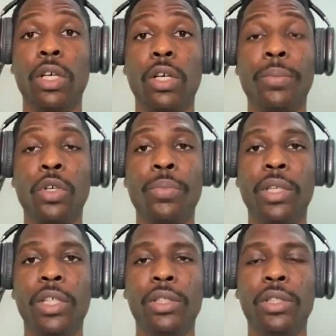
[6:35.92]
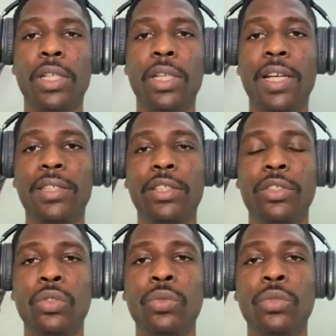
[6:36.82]
communication and access
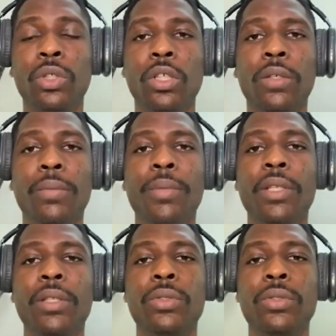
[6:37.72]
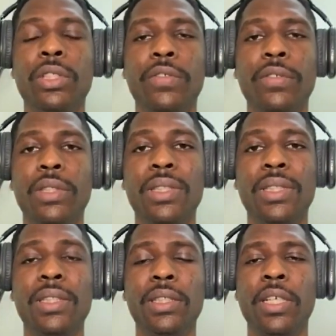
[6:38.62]
to medical services
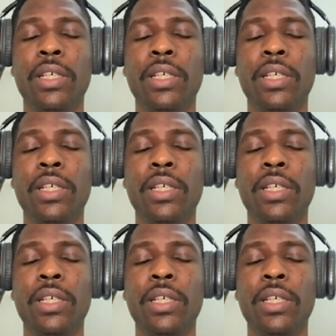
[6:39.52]
easier.